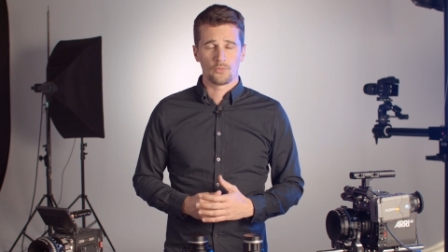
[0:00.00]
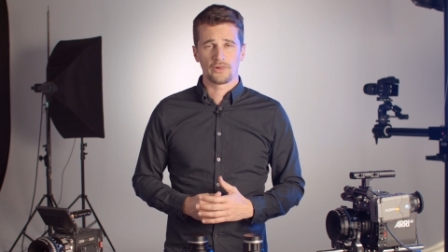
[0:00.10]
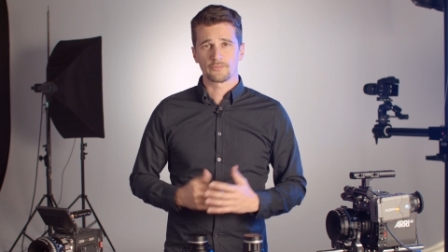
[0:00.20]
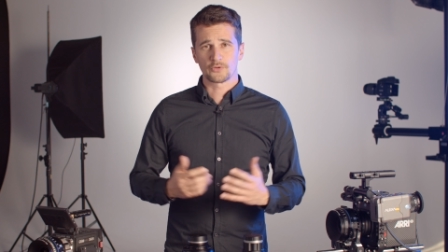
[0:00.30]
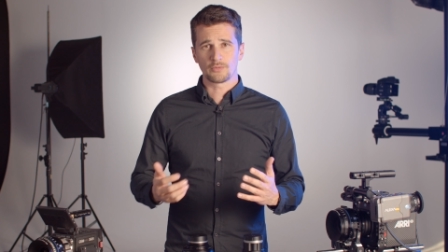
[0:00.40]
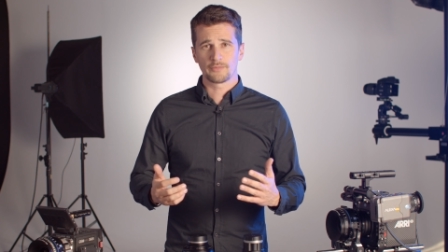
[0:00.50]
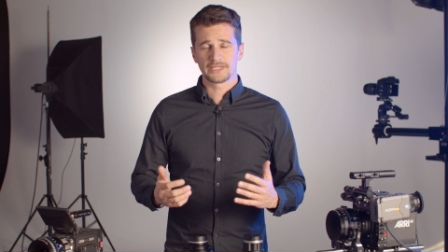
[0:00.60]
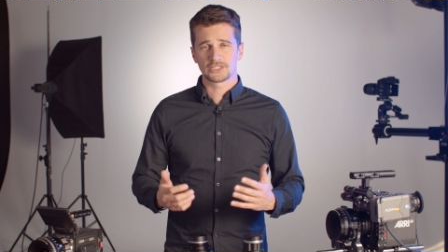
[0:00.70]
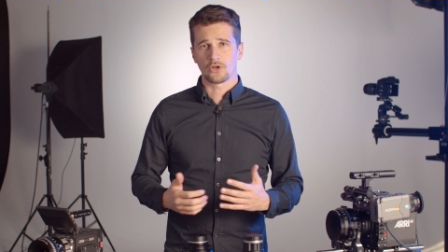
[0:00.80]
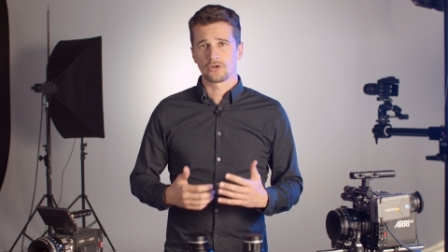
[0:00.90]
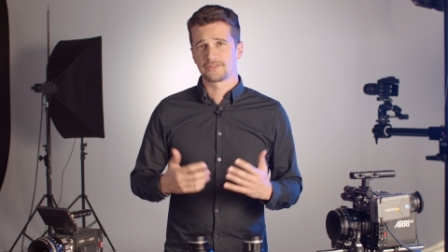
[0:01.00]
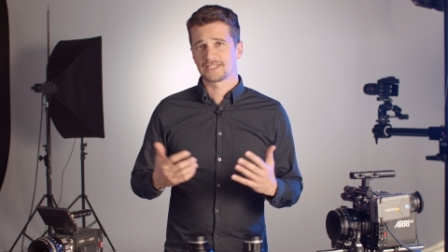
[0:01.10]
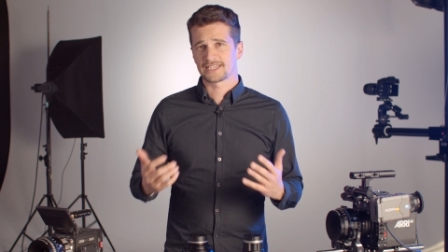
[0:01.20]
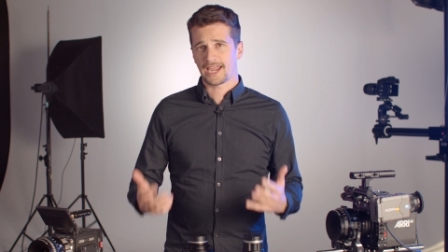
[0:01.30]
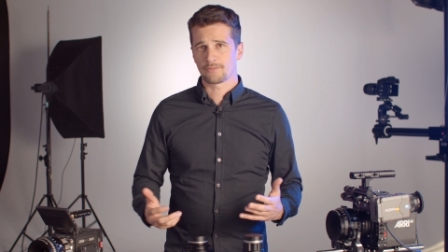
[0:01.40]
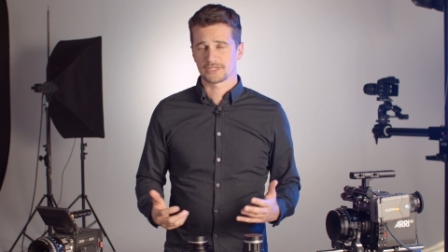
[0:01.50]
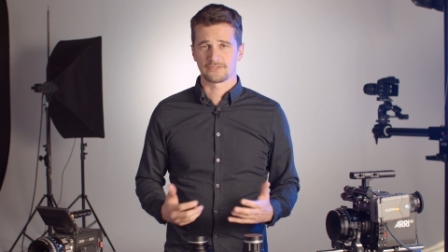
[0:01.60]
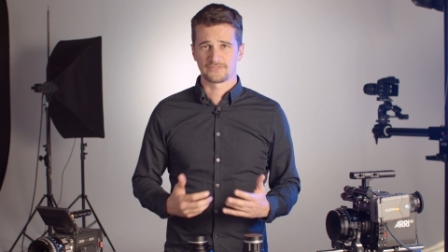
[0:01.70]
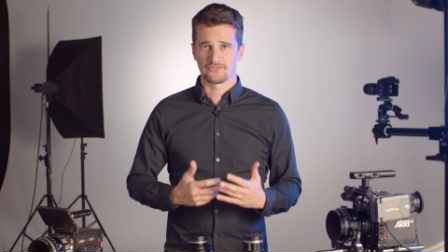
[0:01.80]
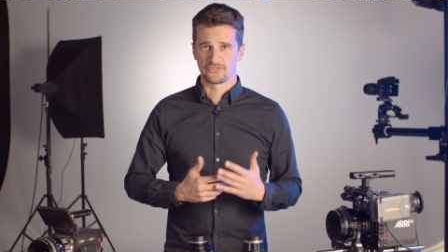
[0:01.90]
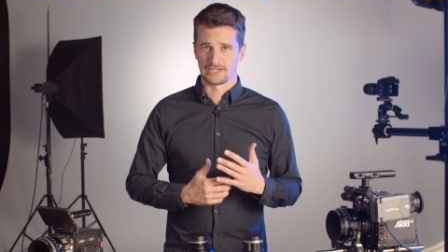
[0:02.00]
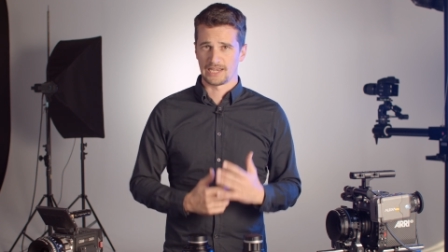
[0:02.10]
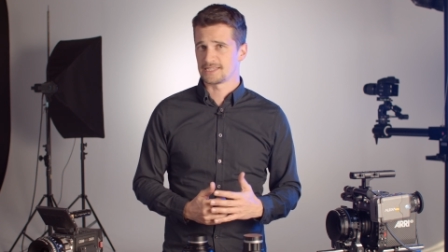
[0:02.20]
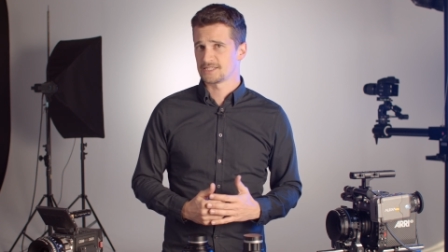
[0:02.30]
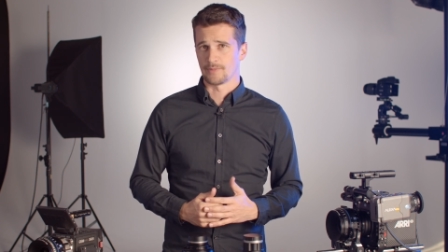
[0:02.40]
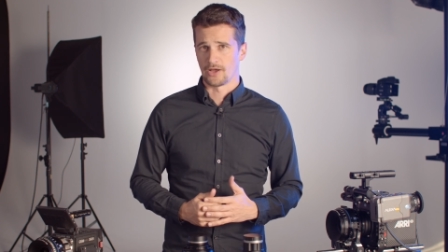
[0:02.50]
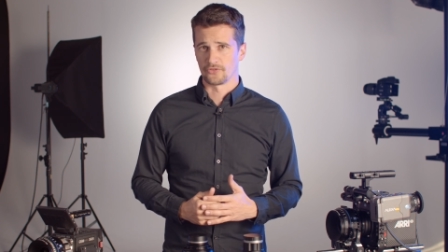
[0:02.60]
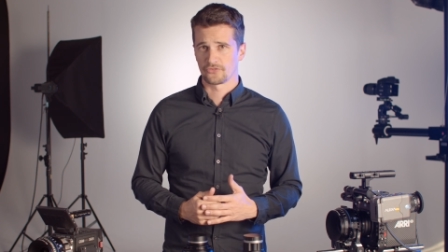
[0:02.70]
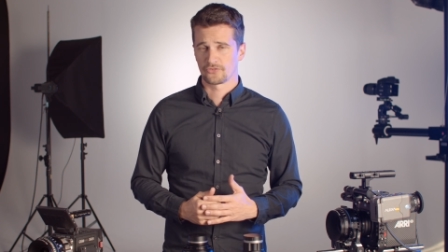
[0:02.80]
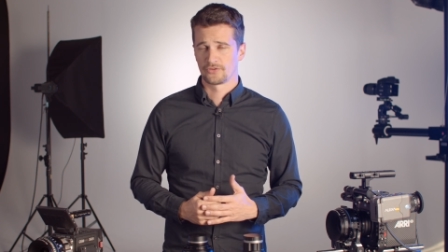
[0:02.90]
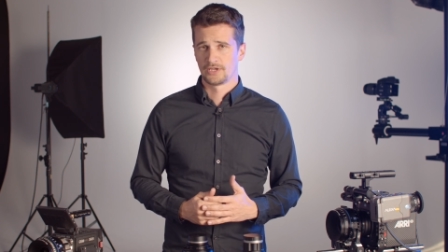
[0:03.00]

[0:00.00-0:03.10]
Well, the problem is all of these cameras have different lens mounts.